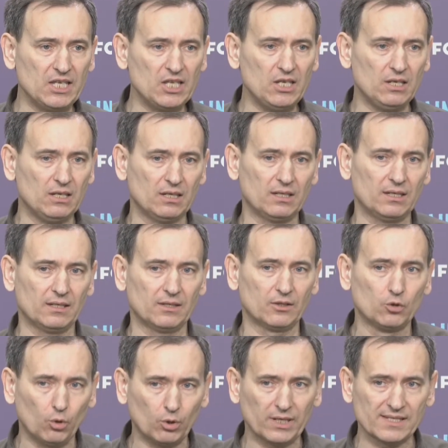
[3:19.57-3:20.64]
it's the
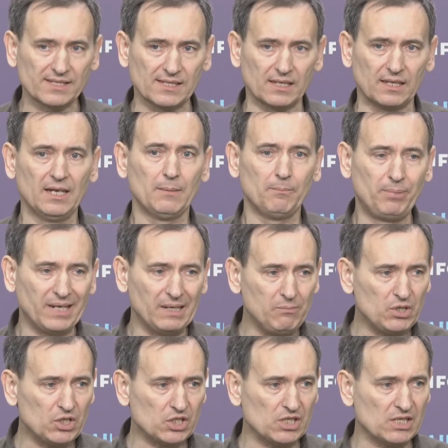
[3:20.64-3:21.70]
most obvious,
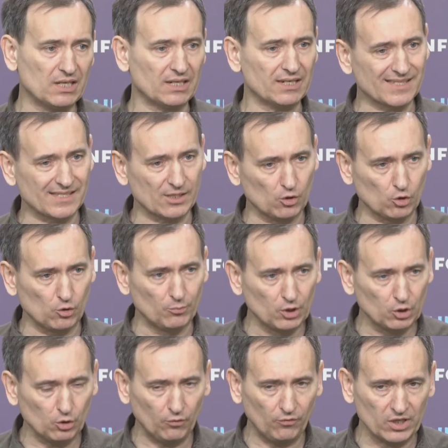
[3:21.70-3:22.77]
and the
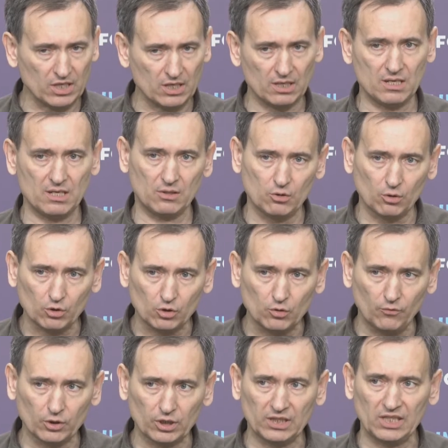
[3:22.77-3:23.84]
evidences
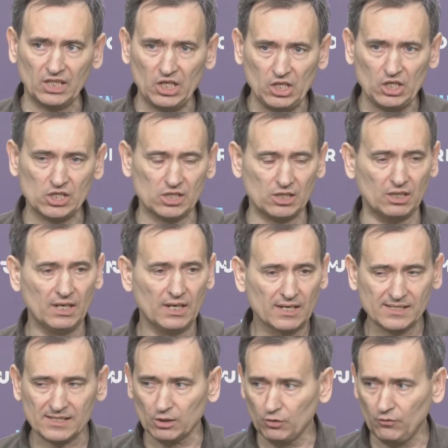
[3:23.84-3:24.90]
of such
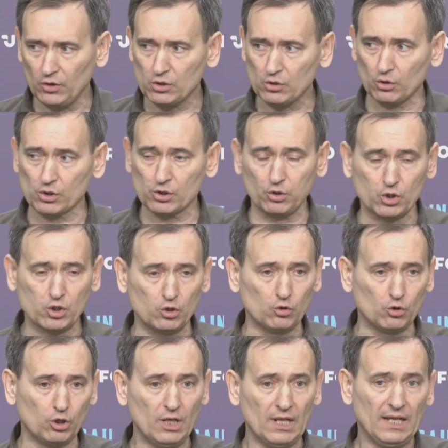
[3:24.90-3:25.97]
relocation
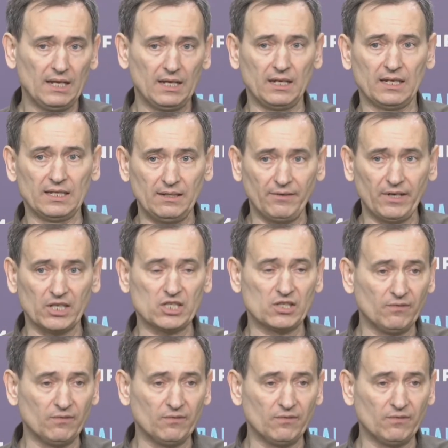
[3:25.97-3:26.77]
are already